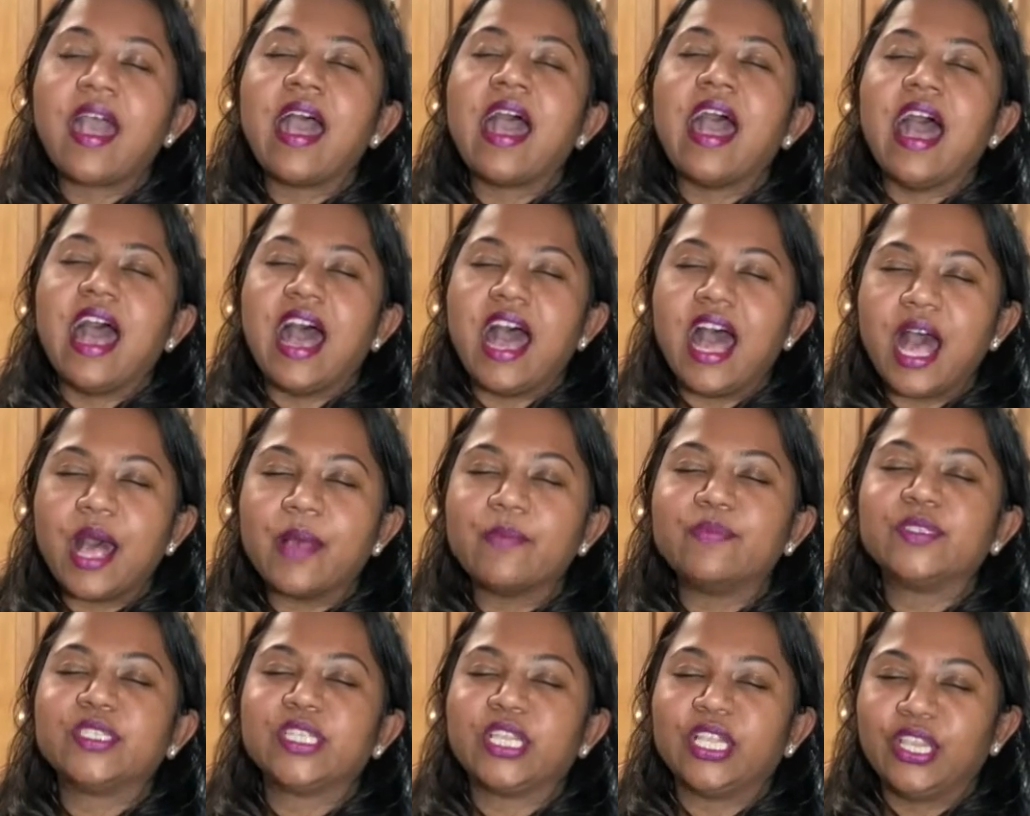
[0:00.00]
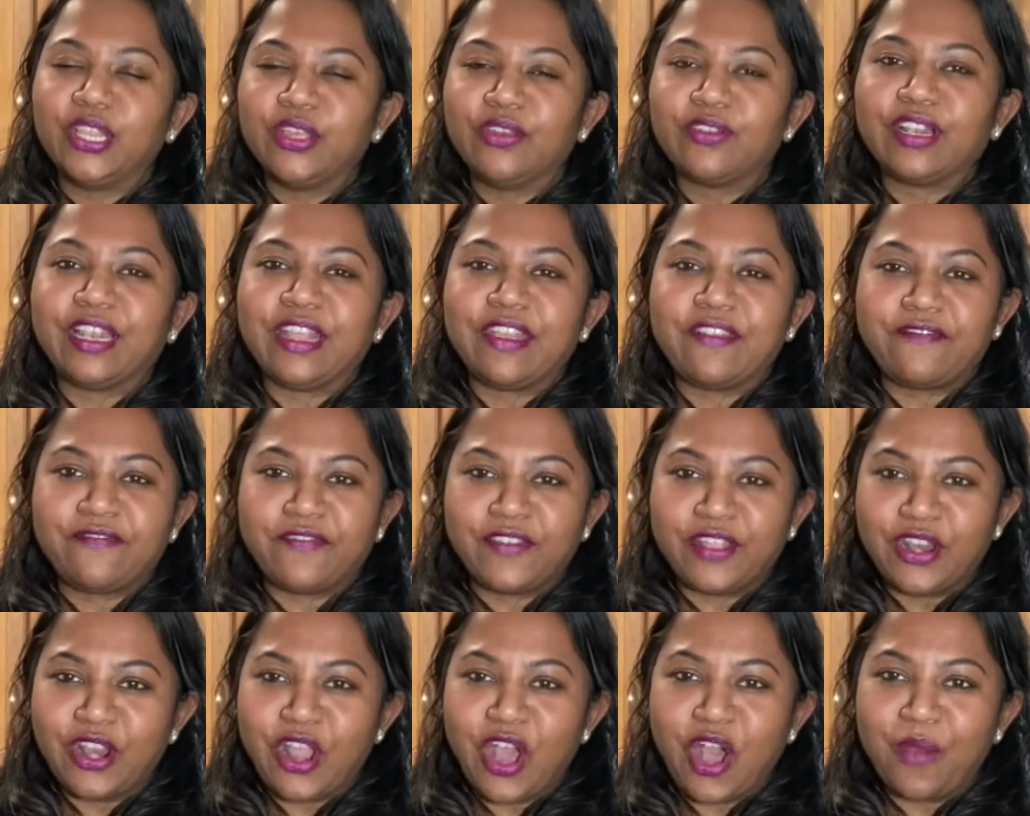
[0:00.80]
absolutely
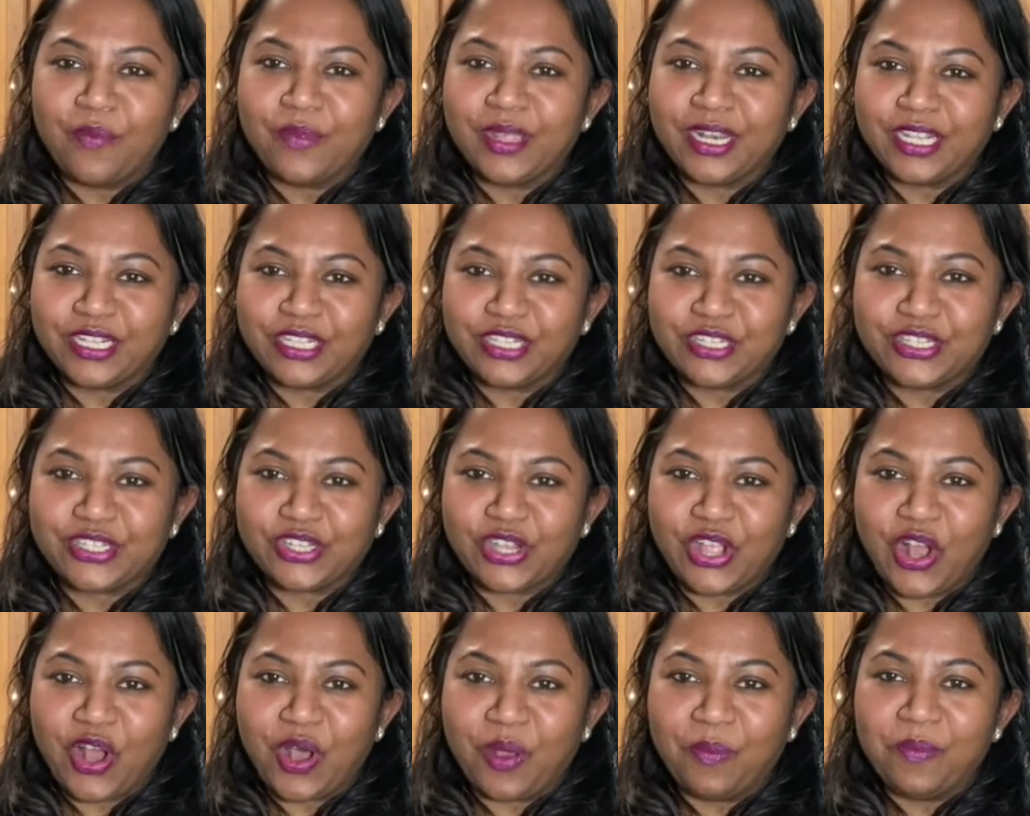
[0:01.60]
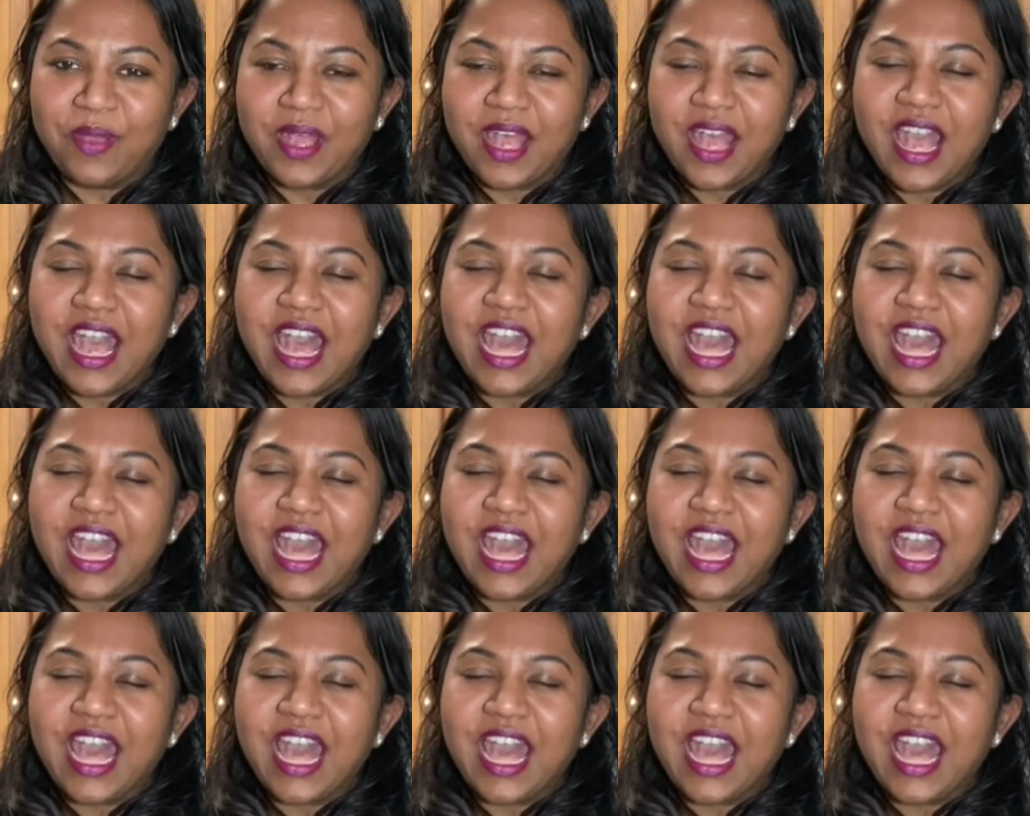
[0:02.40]
phenomenal job.